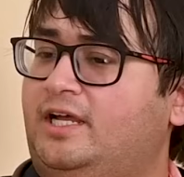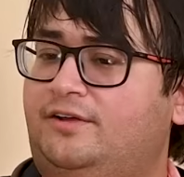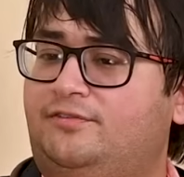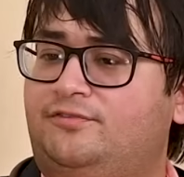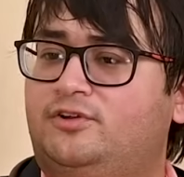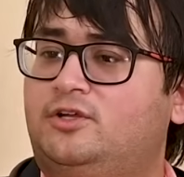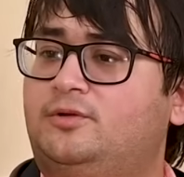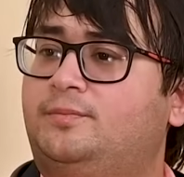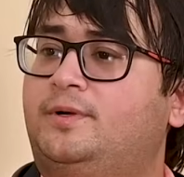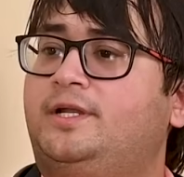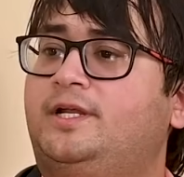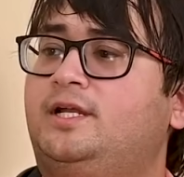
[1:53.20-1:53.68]

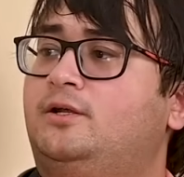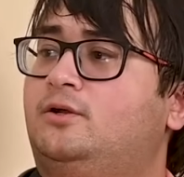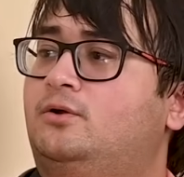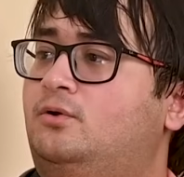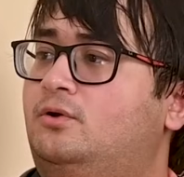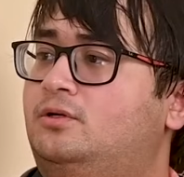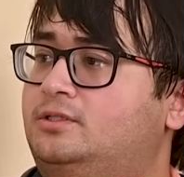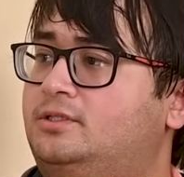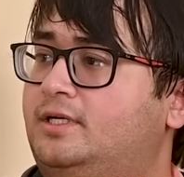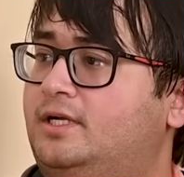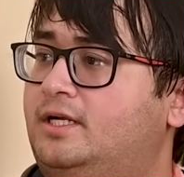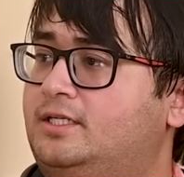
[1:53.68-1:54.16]
Everybody
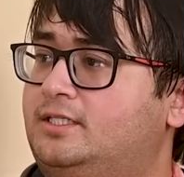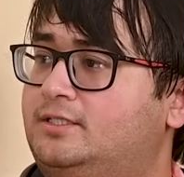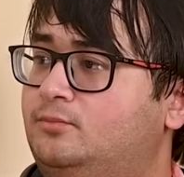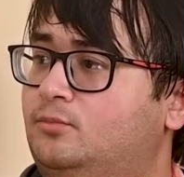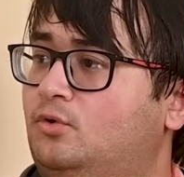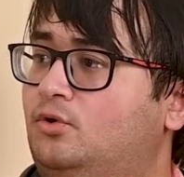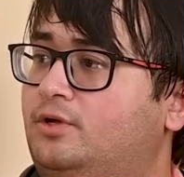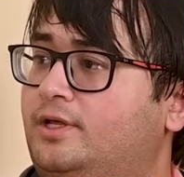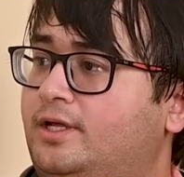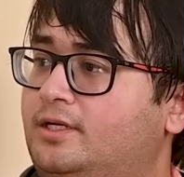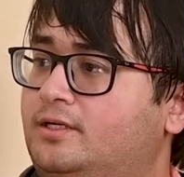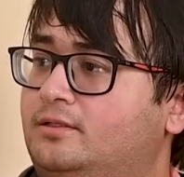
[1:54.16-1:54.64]
knows that
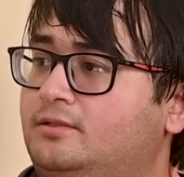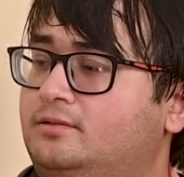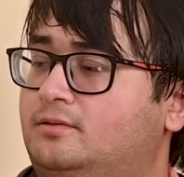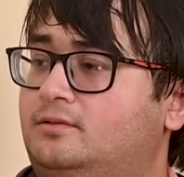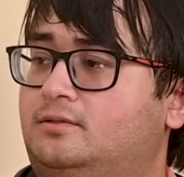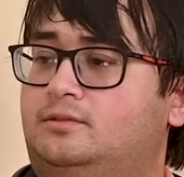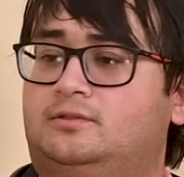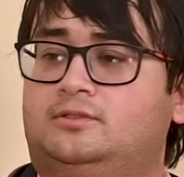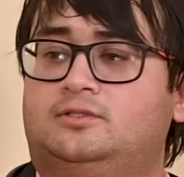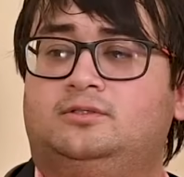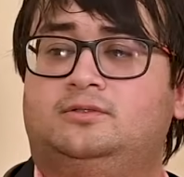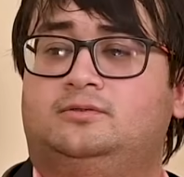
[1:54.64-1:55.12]

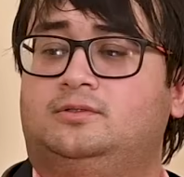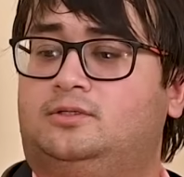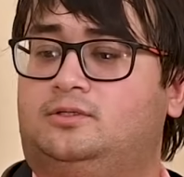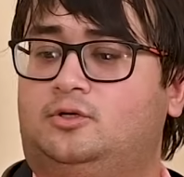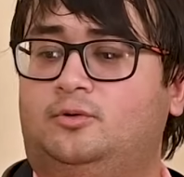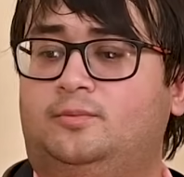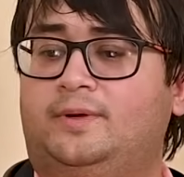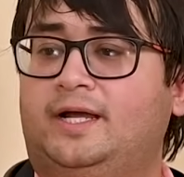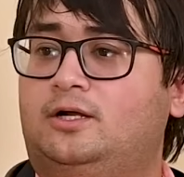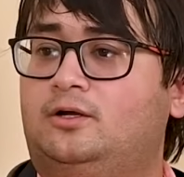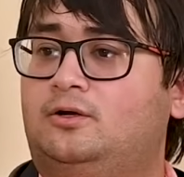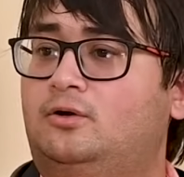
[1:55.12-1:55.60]
smoking
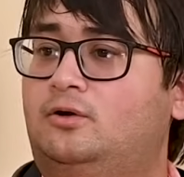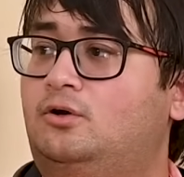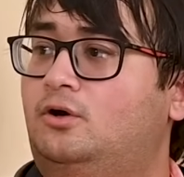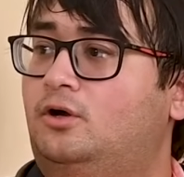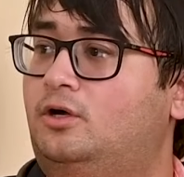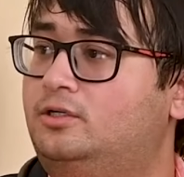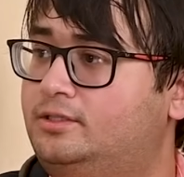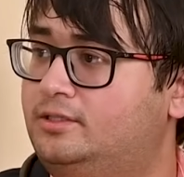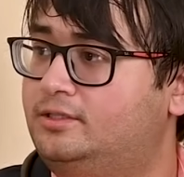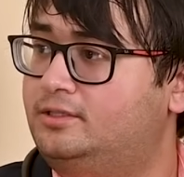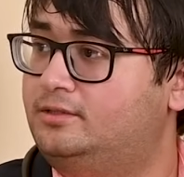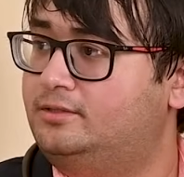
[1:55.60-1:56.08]
tobacco
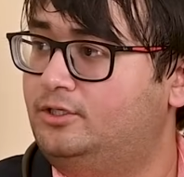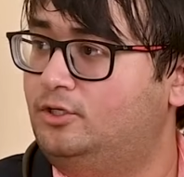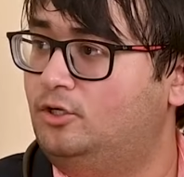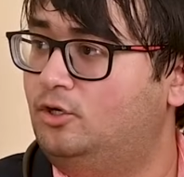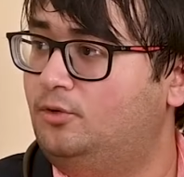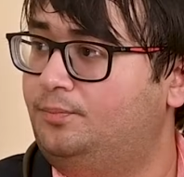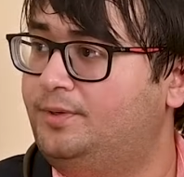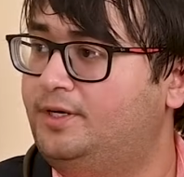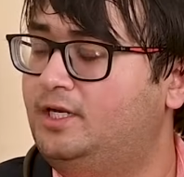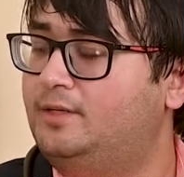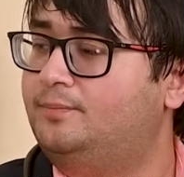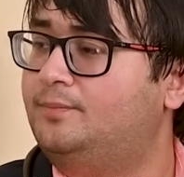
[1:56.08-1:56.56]
causes
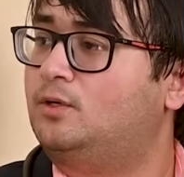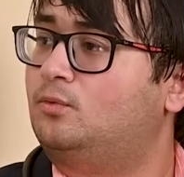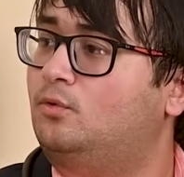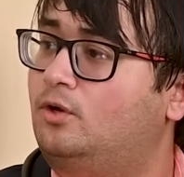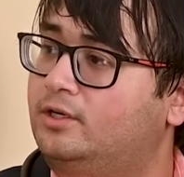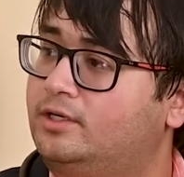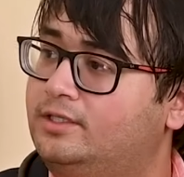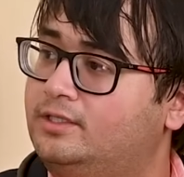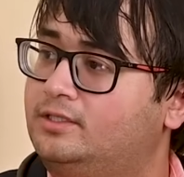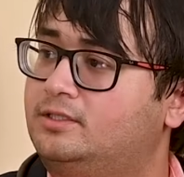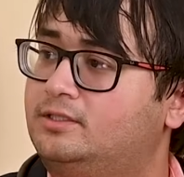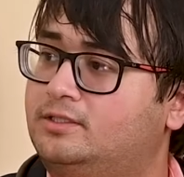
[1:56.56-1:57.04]
COPD, but
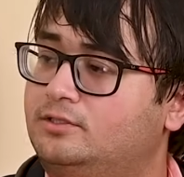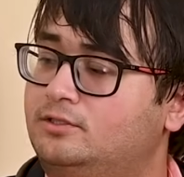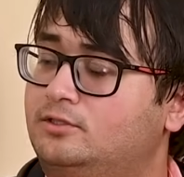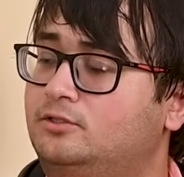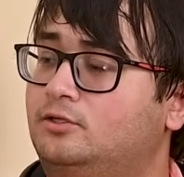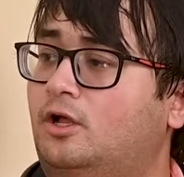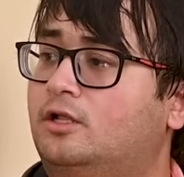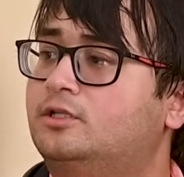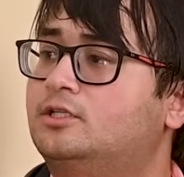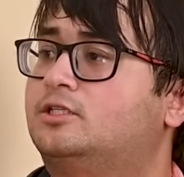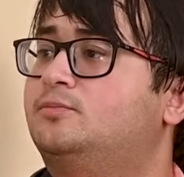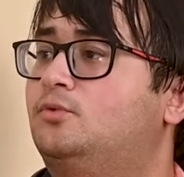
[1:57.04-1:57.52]
what is
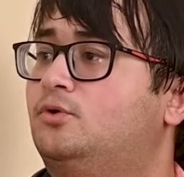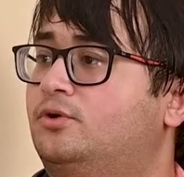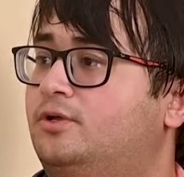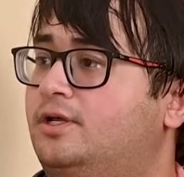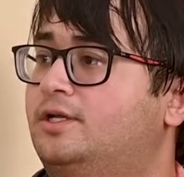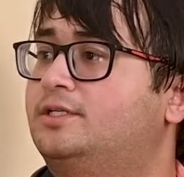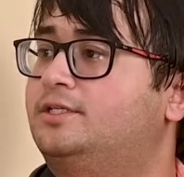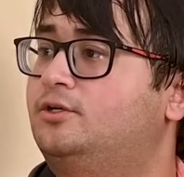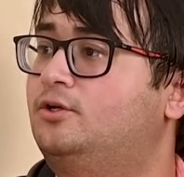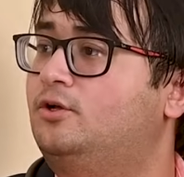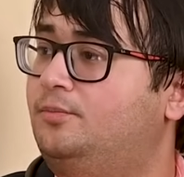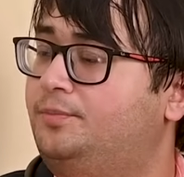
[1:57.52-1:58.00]

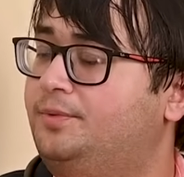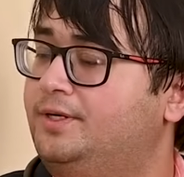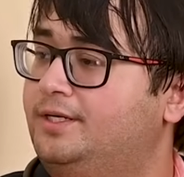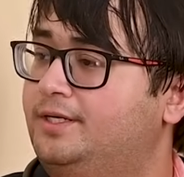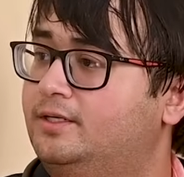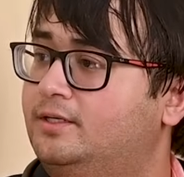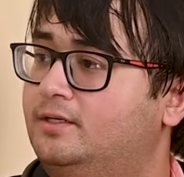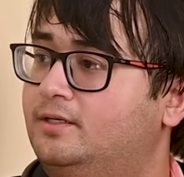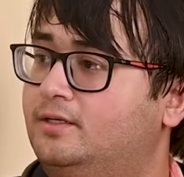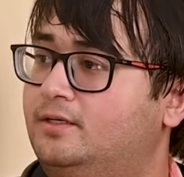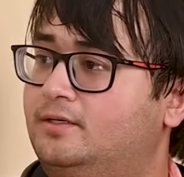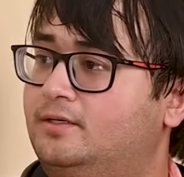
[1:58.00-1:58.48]
non-smoking COPD?